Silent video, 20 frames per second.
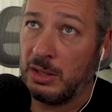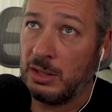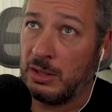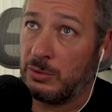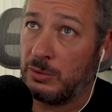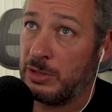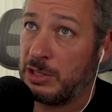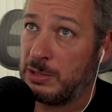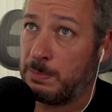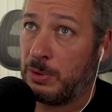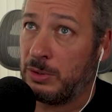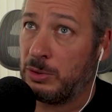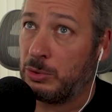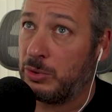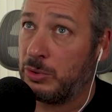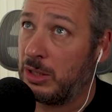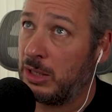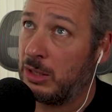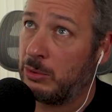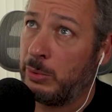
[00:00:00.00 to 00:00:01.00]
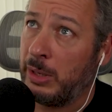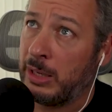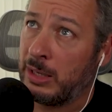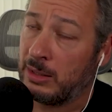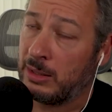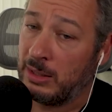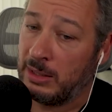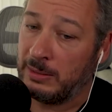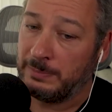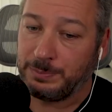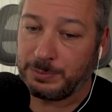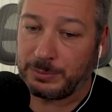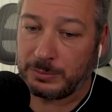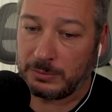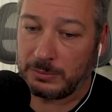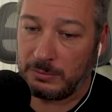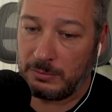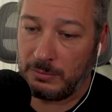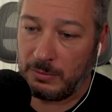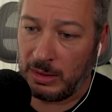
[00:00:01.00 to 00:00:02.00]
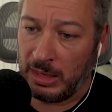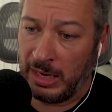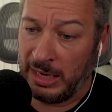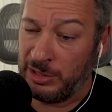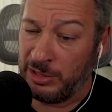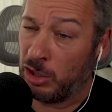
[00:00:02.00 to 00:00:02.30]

respond really quickly and